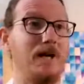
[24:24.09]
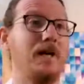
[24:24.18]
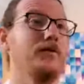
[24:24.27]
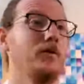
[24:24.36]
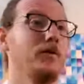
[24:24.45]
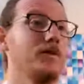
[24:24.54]

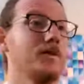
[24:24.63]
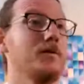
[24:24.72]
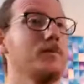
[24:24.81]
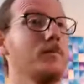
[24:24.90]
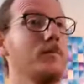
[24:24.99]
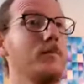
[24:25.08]
mindfulness
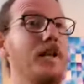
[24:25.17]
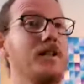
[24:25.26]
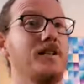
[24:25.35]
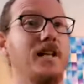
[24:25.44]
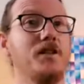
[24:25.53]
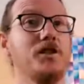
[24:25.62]

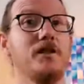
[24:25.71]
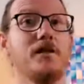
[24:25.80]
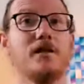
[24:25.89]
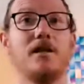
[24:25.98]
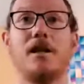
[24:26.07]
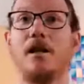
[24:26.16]
meditations